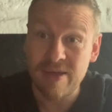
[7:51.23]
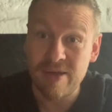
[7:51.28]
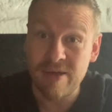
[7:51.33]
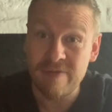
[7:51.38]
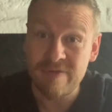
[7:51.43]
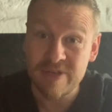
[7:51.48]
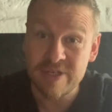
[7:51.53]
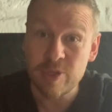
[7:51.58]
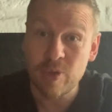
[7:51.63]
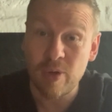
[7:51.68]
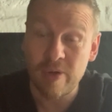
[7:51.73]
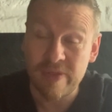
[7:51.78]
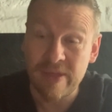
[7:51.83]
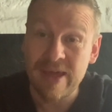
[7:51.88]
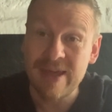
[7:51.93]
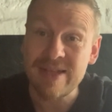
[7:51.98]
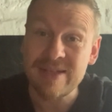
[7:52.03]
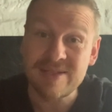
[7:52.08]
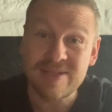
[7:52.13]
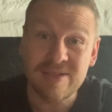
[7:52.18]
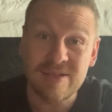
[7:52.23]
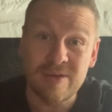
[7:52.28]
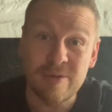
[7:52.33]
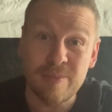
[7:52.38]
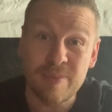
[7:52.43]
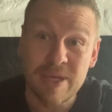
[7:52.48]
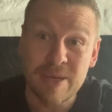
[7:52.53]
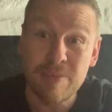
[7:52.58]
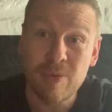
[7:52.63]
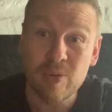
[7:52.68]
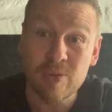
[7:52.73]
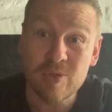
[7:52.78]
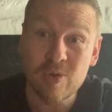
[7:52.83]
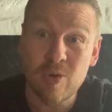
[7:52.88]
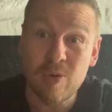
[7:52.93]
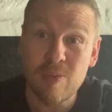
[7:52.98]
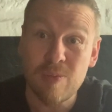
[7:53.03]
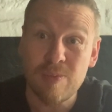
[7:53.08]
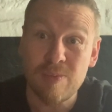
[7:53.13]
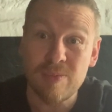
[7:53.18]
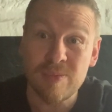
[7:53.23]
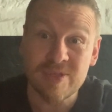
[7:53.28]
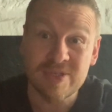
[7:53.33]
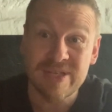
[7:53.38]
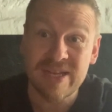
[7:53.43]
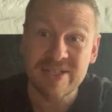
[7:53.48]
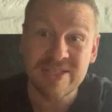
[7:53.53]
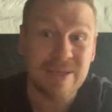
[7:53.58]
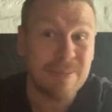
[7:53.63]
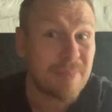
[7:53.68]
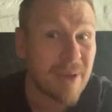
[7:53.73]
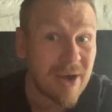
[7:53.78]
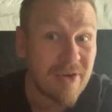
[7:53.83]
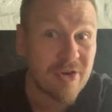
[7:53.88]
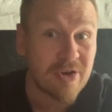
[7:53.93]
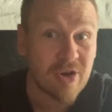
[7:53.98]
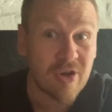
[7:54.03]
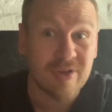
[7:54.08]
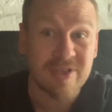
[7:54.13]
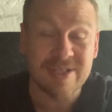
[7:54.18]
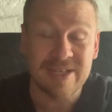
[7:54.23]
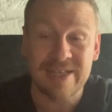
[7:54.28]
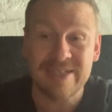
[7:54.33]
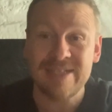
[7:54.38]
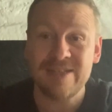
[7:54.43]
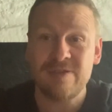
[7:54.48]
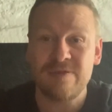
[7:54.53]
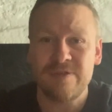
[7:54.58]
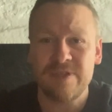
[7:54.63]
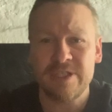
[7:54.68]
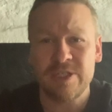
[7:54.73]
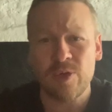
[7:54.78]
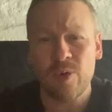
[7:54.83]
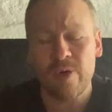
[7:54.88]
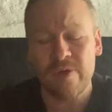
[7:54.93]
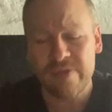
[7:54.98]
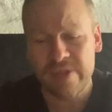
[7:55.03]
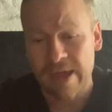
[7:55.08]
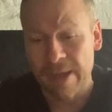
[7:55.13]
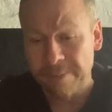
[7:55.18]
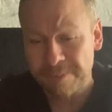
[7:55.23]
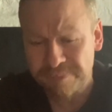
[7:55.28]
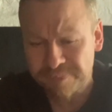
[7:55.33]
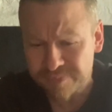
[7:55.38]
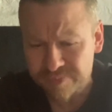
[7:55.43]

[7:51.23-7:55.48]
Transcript: a video on that, it's the Miyamoto Musashi paradox. I did a video on that.